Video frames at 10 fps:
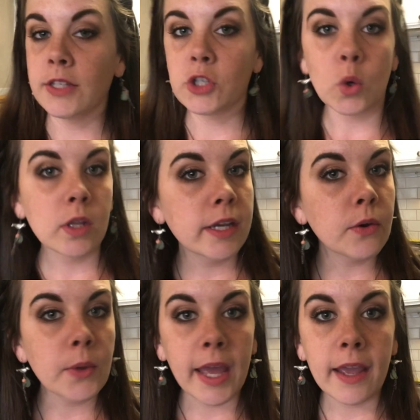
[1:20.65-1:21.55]
totally
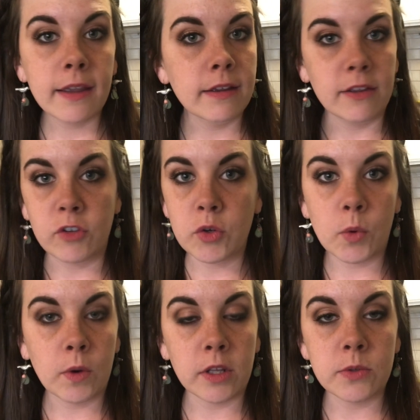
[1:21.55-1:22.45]
okay if you don't
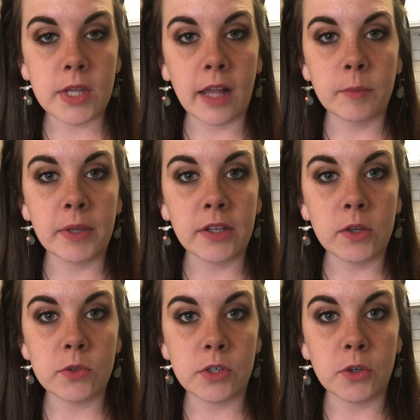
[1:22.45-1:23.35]
want to use
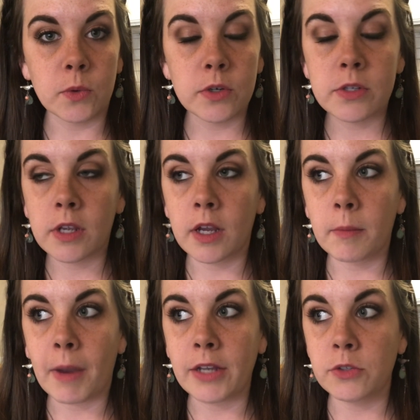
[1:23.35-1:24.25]
jalapenos in yours.
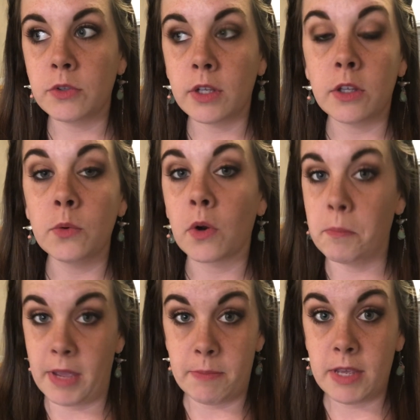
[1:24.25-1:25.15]
I do think you are a
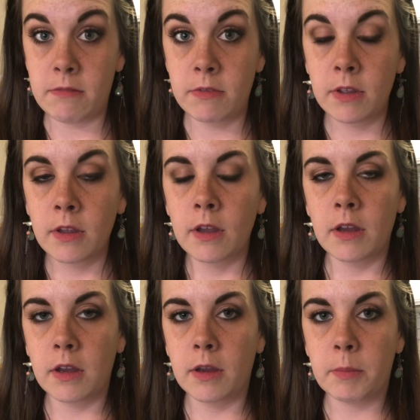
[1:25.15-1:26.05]
baby,
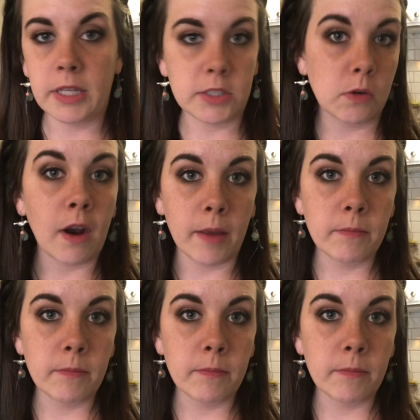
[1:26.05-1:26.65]
but that's all right.